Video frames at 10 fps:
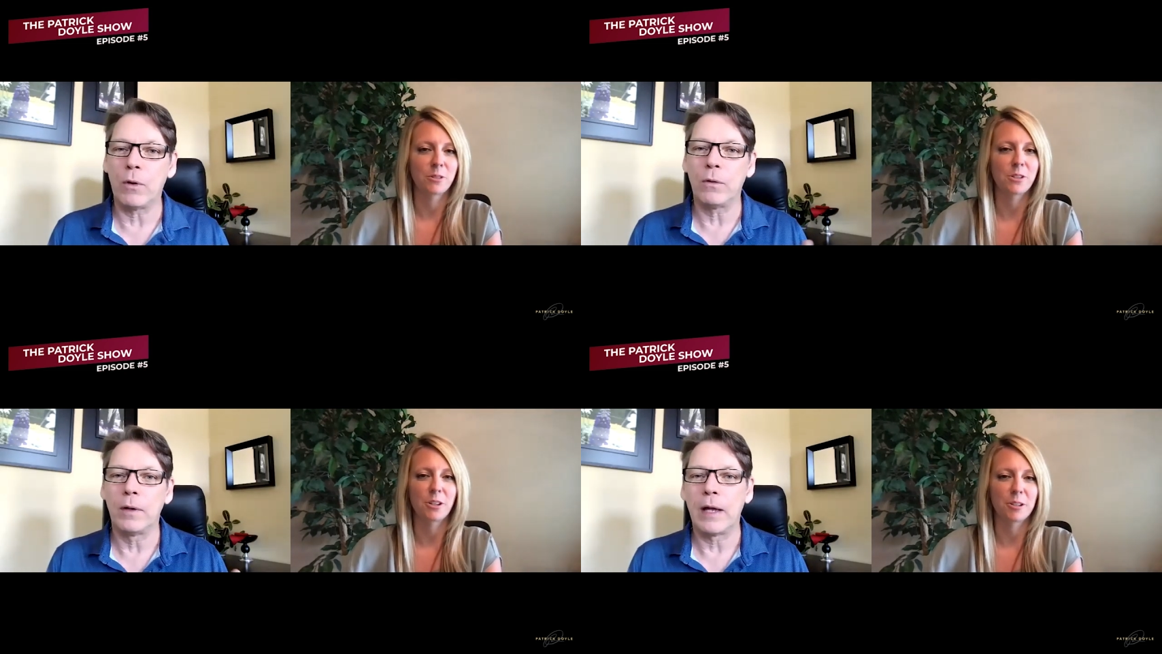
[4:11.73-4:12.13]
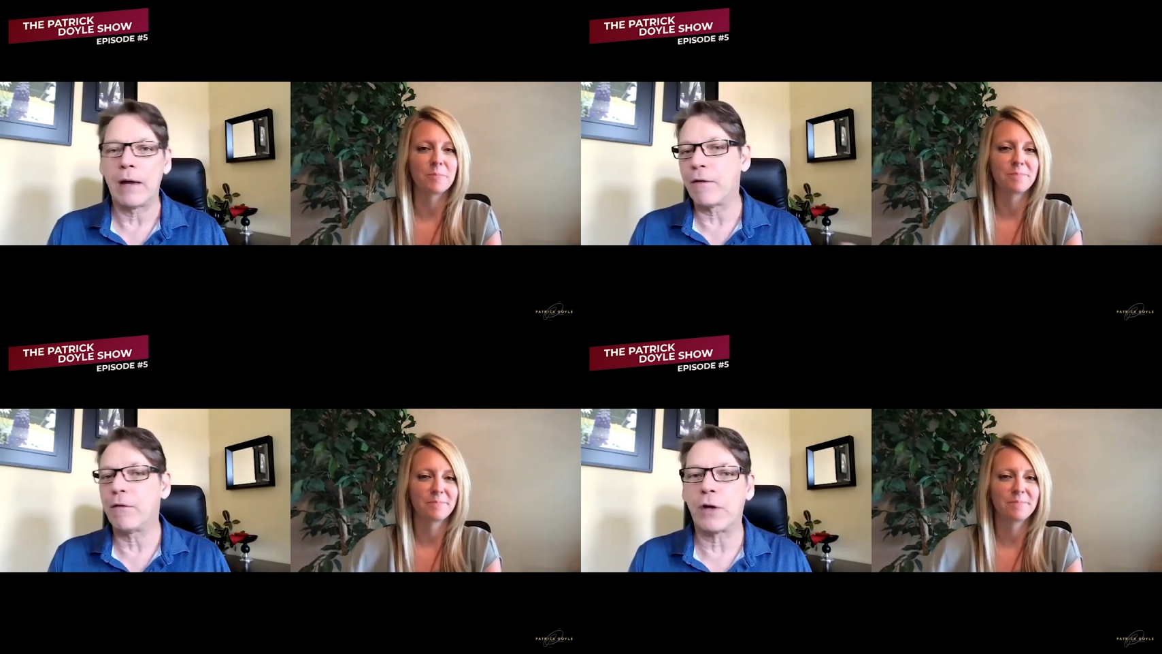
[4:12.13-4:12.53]
Speaker 1: "Well, have
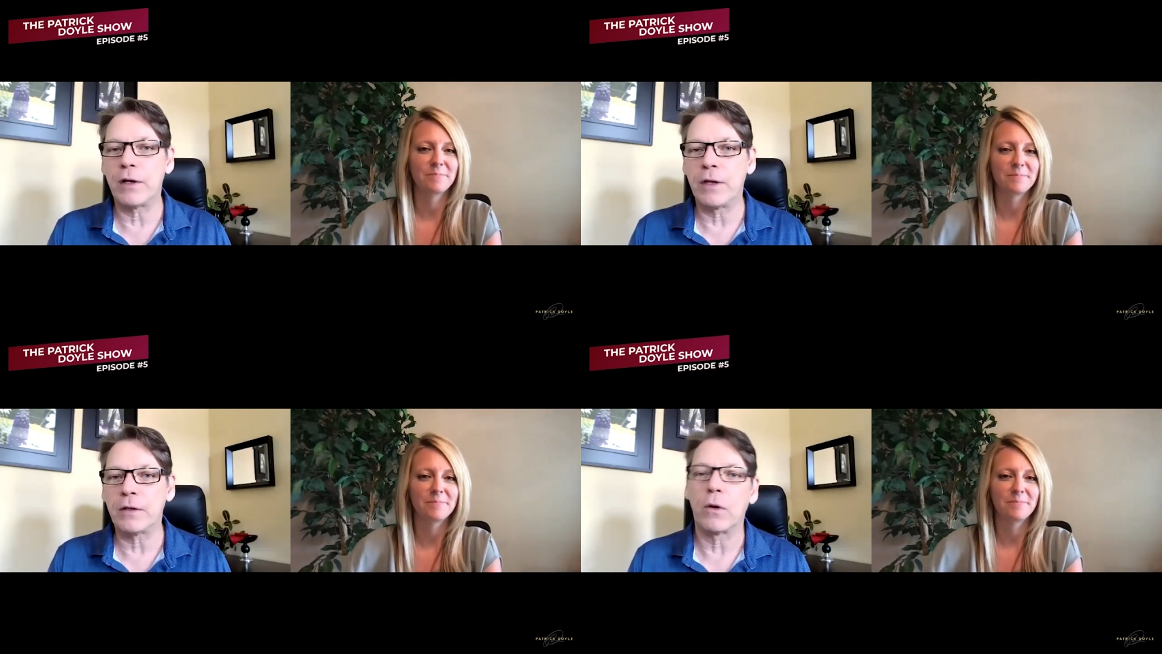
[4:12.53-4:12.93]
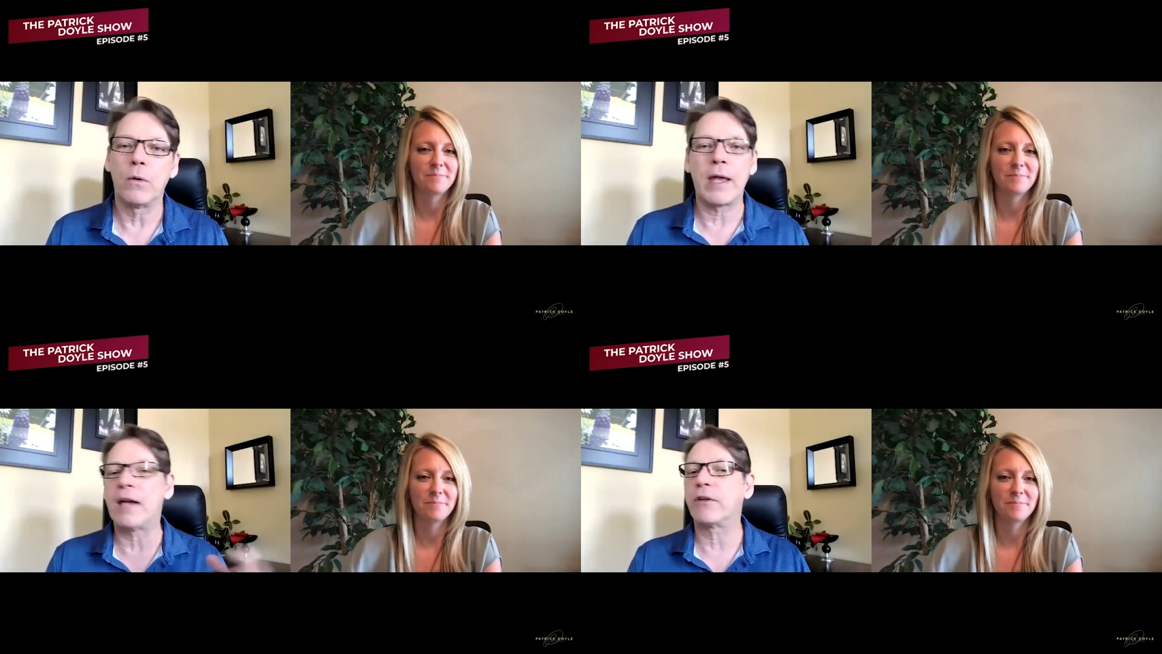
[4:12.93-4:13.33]
you ever tried this?"
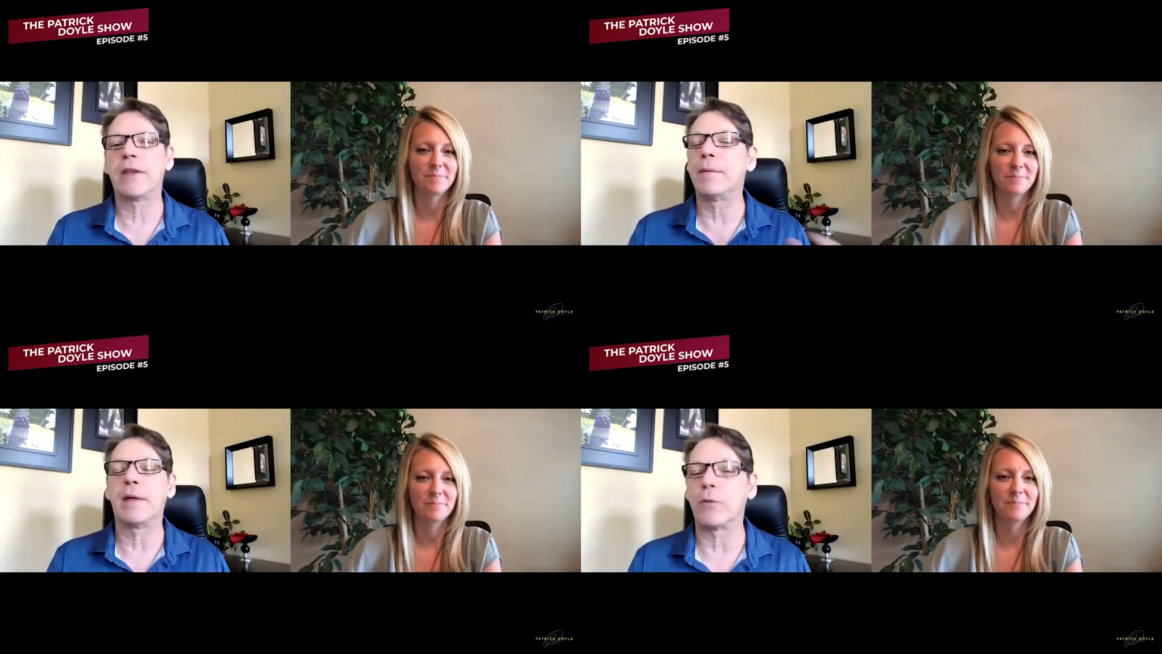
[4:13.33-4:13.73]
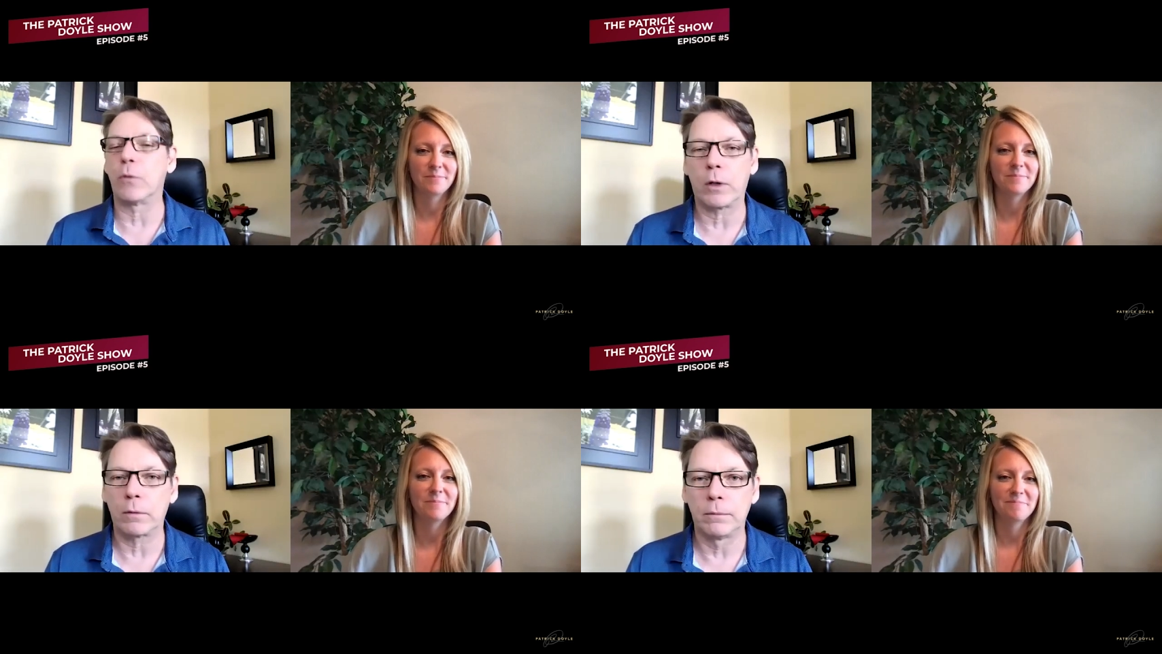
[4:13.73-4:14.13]
Well, yeah, I tried that; it doesn't
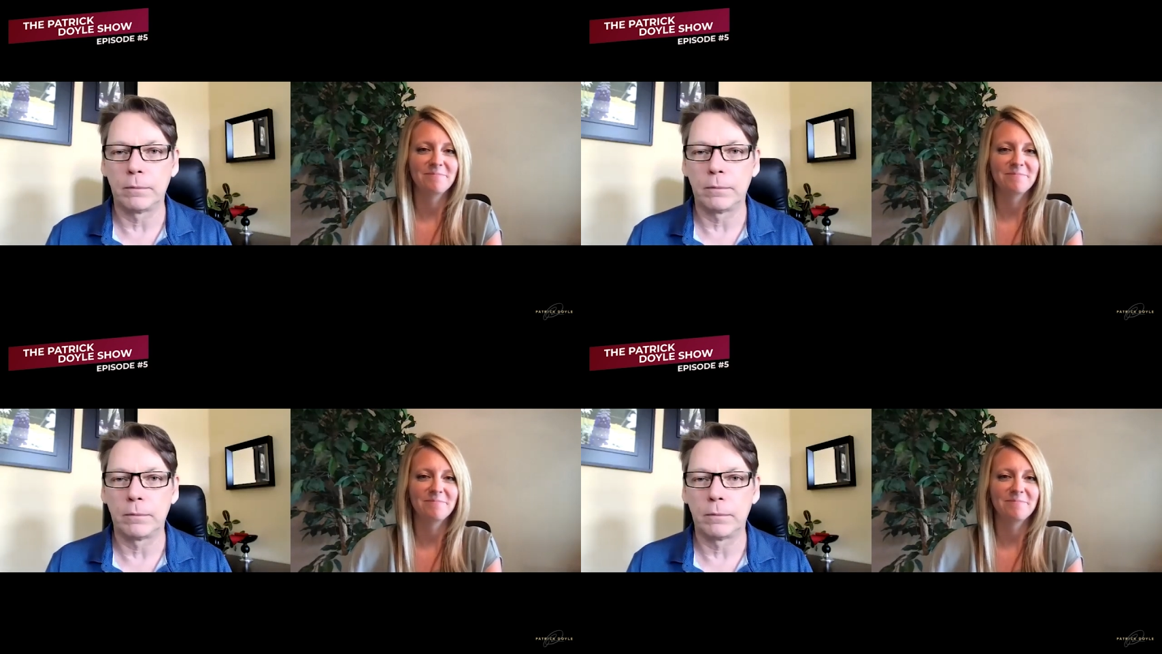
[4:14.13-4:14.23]
work.